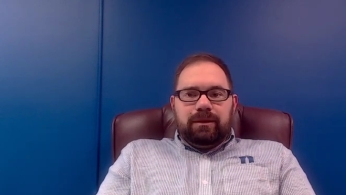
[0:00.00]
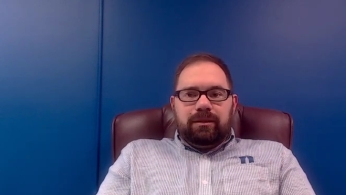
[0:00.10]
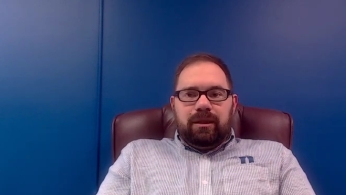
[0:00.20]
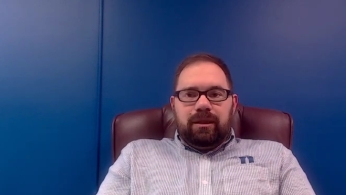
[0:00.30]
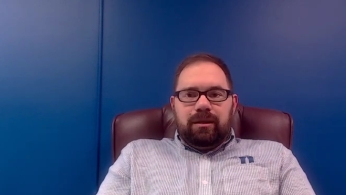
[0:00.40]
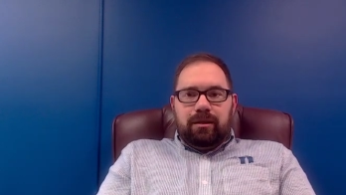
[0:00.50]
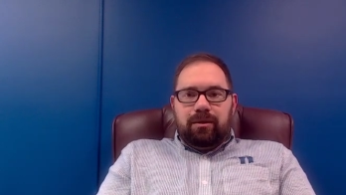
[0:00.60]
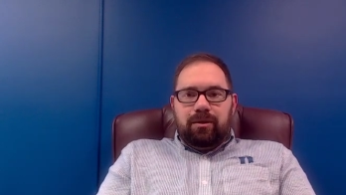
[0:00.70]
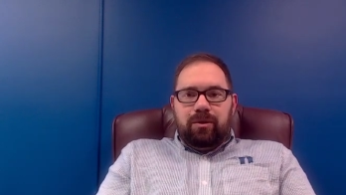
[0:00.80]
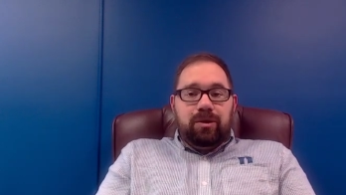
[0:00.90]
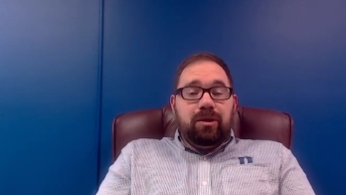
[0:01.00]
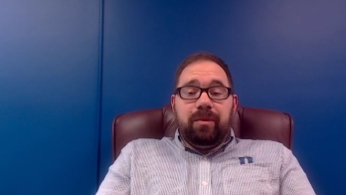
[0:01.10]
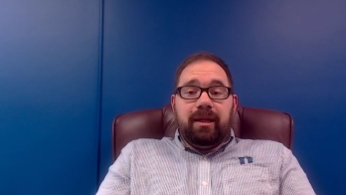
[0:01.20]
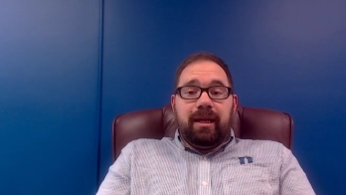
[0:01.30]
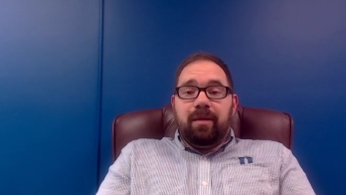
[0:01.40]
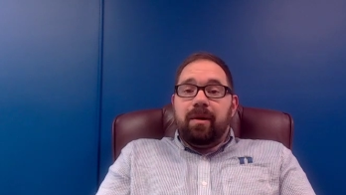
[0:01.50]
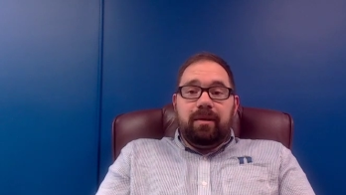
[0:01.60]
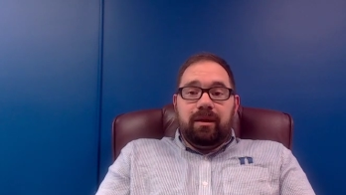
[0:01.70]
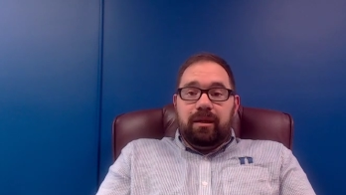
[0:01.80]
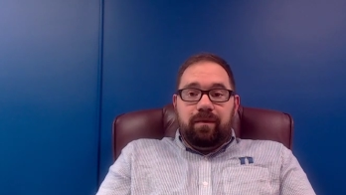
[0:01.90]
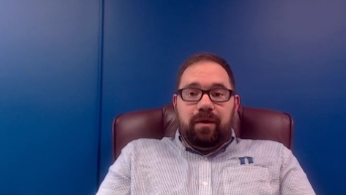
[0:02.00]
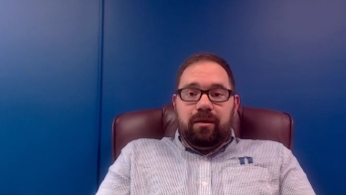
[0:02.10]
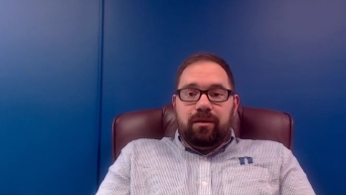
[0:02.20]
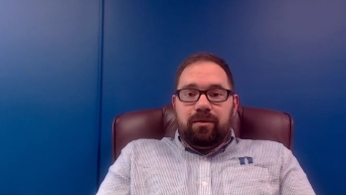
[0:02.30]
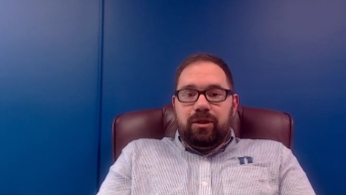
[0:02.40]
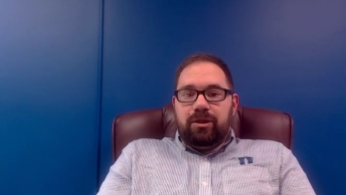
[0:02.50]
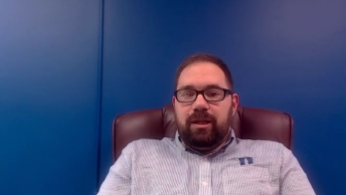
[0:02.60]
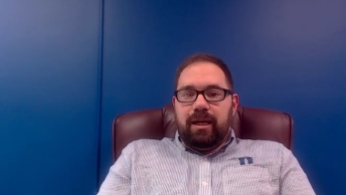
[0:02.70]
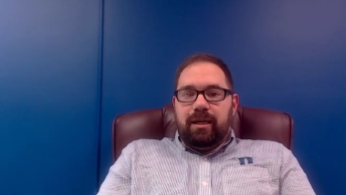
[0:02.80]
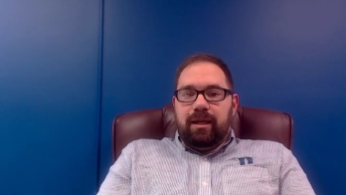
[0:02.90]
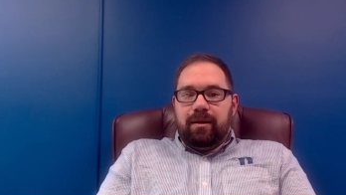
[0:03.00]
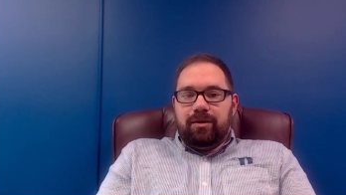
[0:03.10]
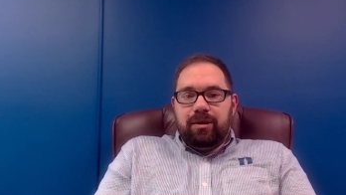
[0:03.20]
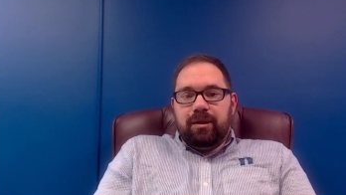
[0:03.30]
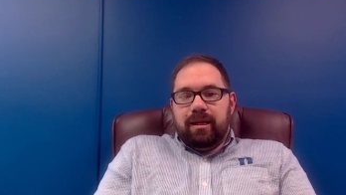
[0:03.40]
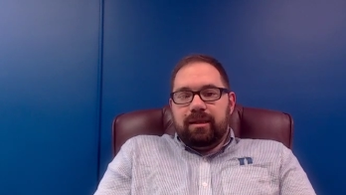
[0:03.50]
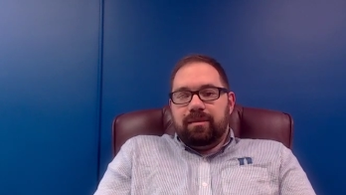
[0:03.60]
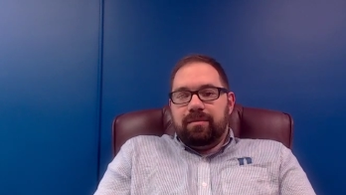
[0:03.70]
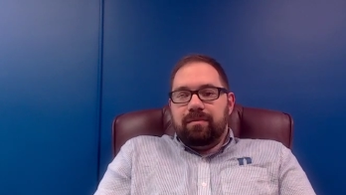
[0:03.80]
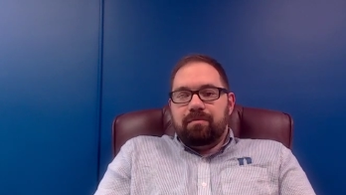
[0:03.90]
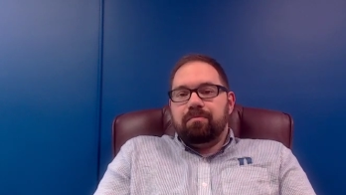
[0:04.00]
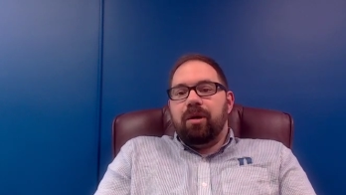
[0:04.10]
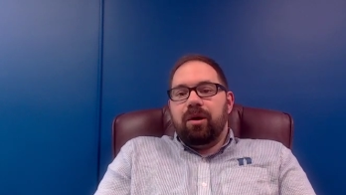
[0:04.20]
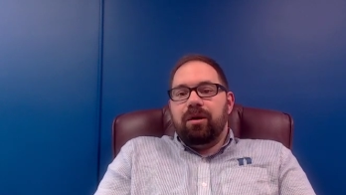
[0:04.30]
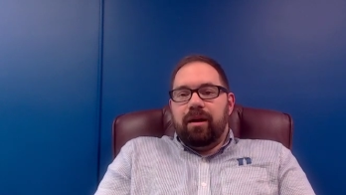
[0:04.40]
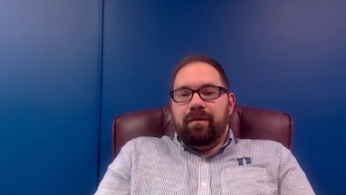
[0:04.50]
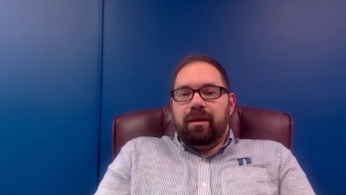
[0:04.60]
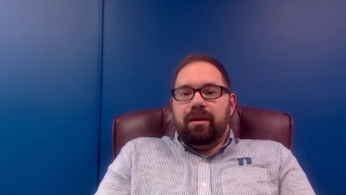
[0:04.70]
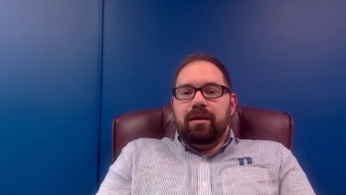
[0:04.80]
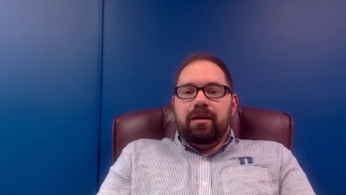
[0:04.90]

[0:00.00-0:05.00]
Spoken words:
who deeply care about me leaving Christianity. I'm sure that that's part of it.